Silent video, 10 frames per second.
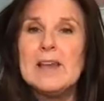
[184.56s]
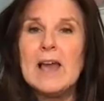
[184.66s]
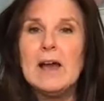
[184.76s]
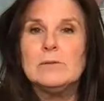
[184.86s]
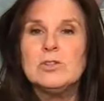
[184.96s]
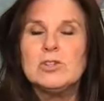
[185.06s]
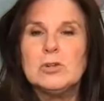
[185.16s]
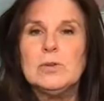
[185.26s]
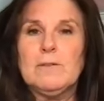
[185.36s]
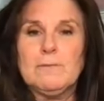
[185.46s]
down
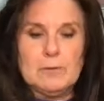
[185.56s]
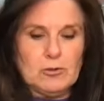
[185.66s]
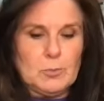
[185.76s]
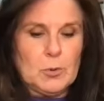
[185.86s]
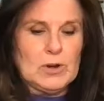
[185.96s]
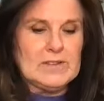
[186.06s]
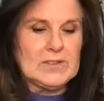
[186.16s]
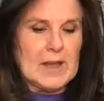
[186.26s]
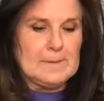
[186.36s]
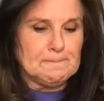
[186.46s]
to the firstborn
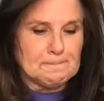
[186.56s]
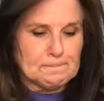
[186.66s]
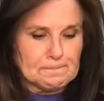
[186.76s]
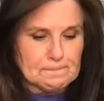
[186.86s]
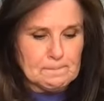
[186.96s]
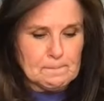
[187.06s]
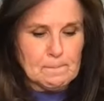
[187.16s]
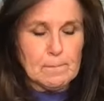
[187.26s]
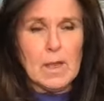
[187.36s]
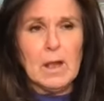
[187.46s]
son.
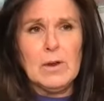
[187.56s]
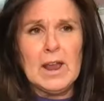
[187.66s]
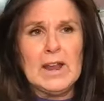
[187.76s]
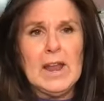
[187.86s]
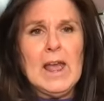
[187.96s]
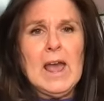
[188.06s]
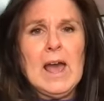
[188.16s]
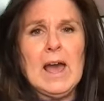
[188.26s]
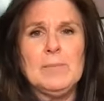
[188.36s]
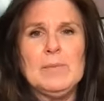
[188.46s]
All right.
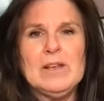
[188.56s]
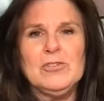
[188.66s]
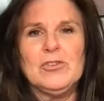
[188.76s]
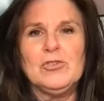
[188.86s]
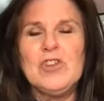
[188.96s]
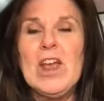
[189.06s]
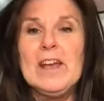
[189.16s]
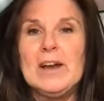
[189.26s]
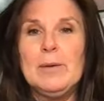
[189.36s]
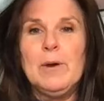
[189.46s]
So
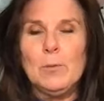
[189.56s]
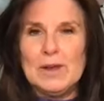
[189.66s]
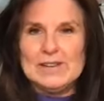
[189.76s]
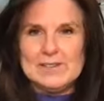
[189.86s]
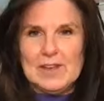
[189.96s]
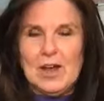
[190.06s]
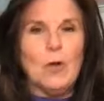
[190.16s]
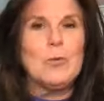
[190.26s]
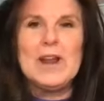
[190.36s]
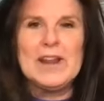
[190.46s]
Jacob was
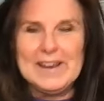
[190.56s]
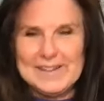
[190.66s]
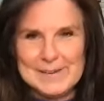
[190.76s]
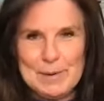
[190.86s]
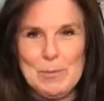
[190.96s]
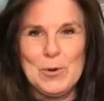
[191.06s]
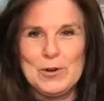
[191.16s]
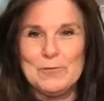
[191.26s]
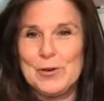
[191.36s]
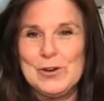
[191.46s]
already to be
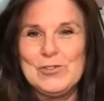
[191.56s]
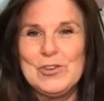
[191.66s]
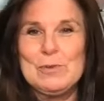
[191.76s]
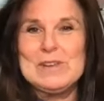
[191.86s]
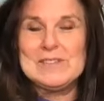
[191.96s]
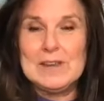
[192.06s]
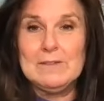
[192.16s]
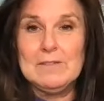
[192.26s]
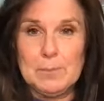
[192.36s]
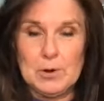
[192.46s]
born first and
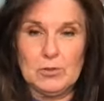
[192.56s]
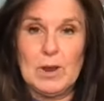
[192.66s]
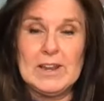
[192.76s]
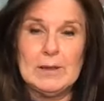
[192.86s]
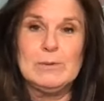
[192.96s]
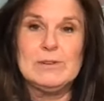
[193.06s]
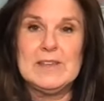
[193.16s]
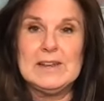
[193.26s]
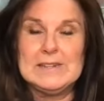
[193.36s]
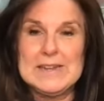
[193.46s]
receive the birthright. He was
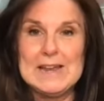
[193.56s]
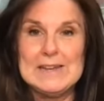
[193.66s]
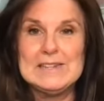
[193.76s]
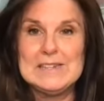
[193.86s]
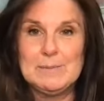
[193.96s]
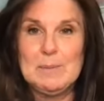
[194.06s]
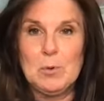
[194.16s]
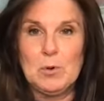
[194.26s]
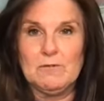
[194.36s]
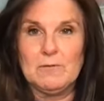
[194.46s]
the intended to be
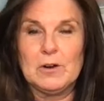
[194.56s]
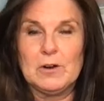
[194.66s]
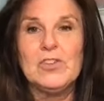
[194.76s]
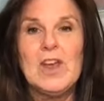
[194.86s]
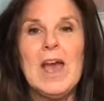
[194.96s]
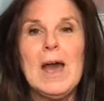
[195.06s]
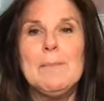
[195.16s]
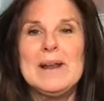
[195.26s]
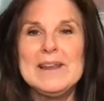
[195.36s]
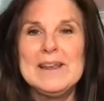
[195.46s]
born first,
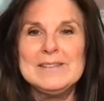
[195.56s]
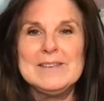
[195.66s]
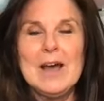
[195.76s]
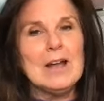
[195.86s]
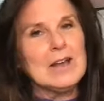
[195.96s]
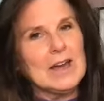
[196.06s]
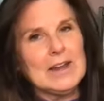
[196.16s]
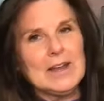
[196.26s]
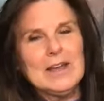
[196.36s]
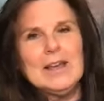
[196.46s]
but Esau
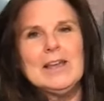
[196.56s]
kind of,